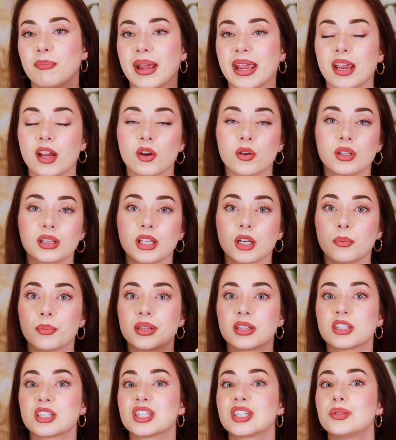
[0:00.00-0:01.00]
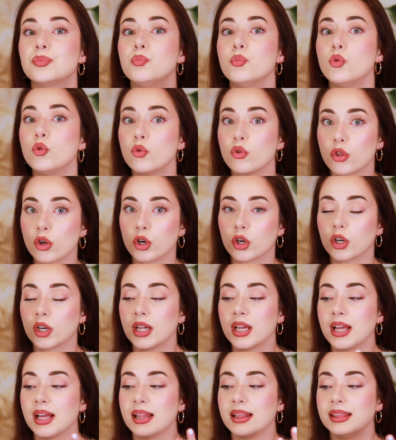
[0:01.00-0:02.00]
my hair a little bit smoother
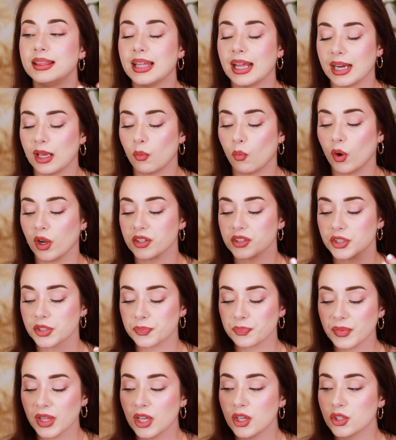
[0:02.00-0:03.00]
than it was.